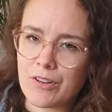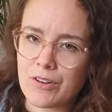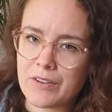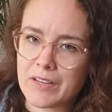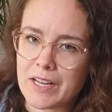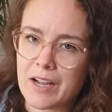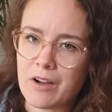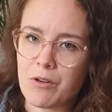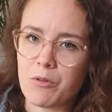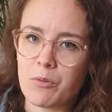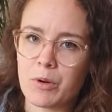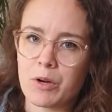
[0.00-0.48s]

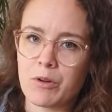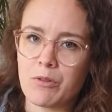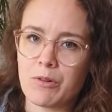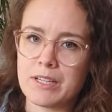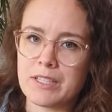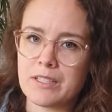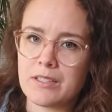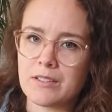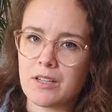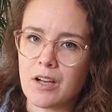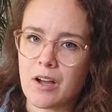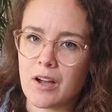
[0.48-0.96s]
now, we're going
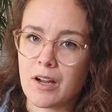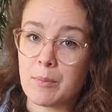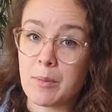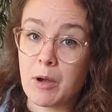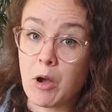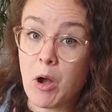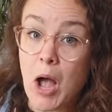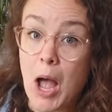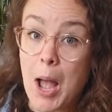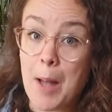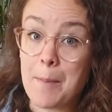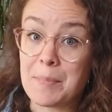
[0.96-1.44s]
to talk
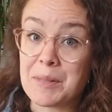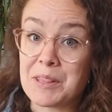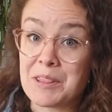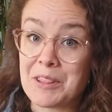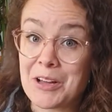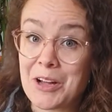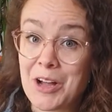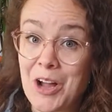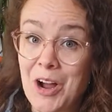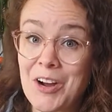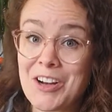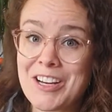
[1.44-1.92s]
about Up in the
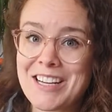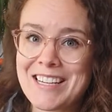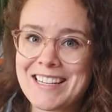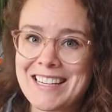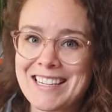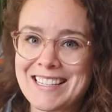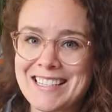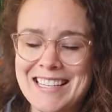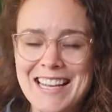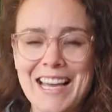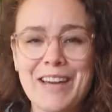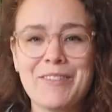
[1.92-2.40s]
Garden
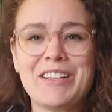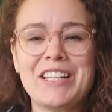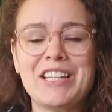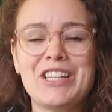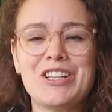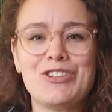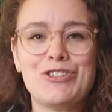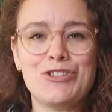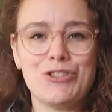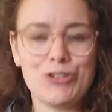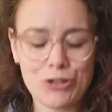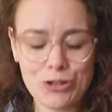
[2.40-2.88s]
and Down in the
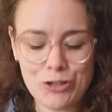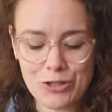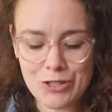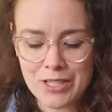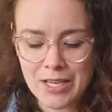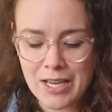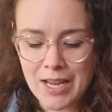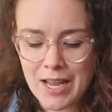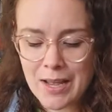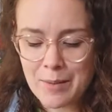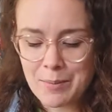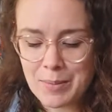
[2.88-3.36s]
Dirt
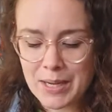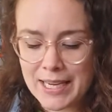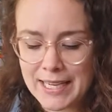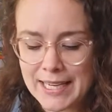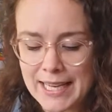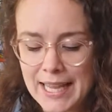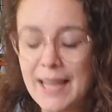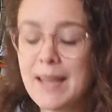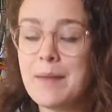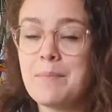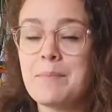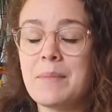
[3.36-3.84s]
by
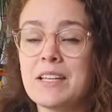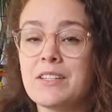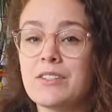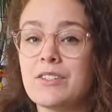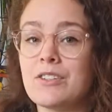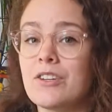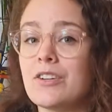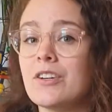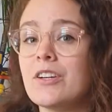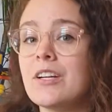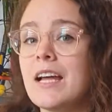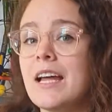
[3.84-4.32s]
Kate
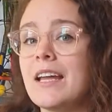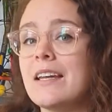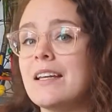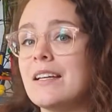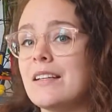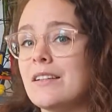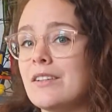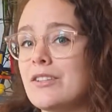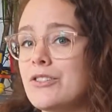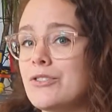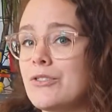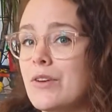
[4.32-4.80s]
Messner and
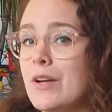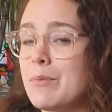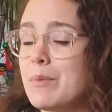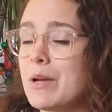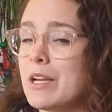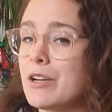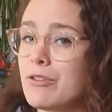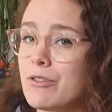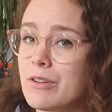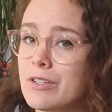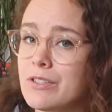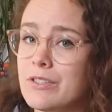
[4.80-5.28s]
illustrated by
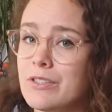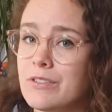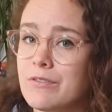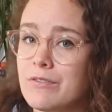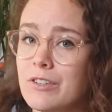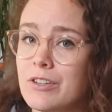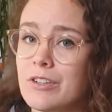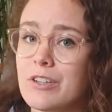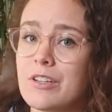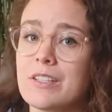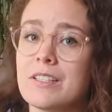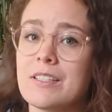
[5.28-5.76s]

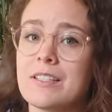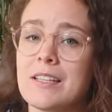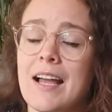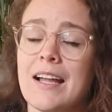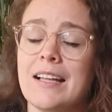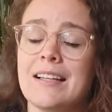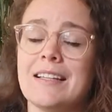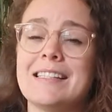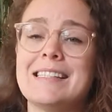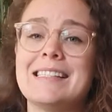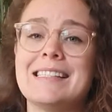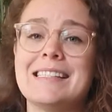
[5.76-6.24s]
Christopher
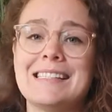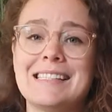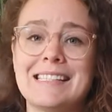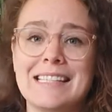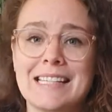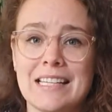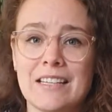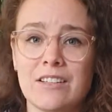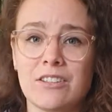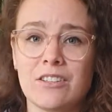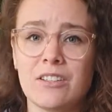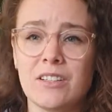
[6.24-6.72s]
Silas
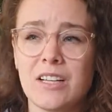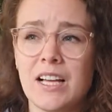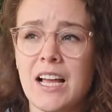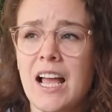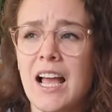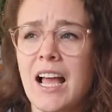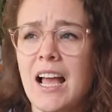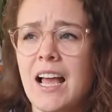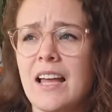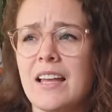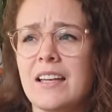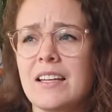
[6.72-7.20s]
Neal.
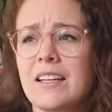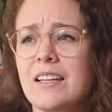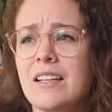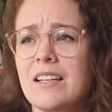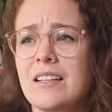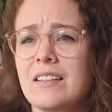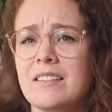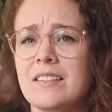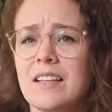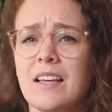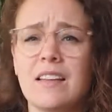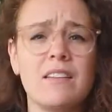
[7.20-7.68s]
And it
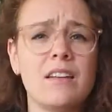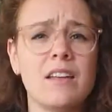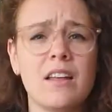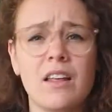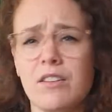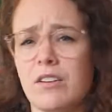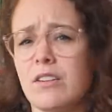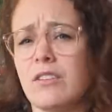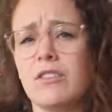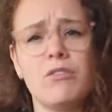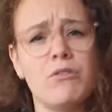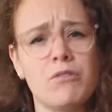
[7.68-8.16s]
is
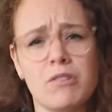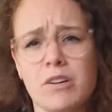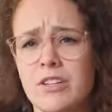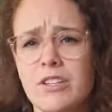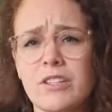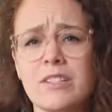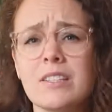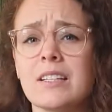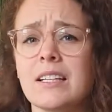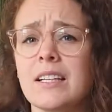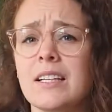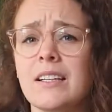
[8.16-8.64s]
another
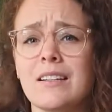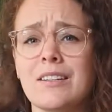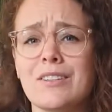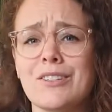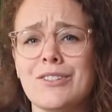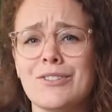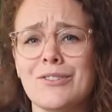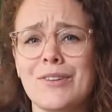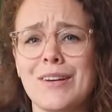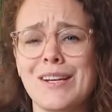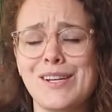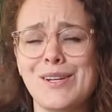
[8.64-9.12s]
gorgeously
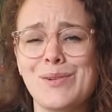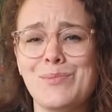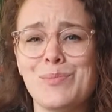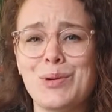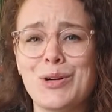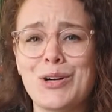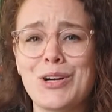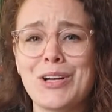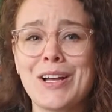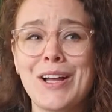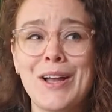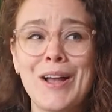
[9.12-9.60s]
illustrated
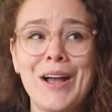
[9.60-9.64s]
book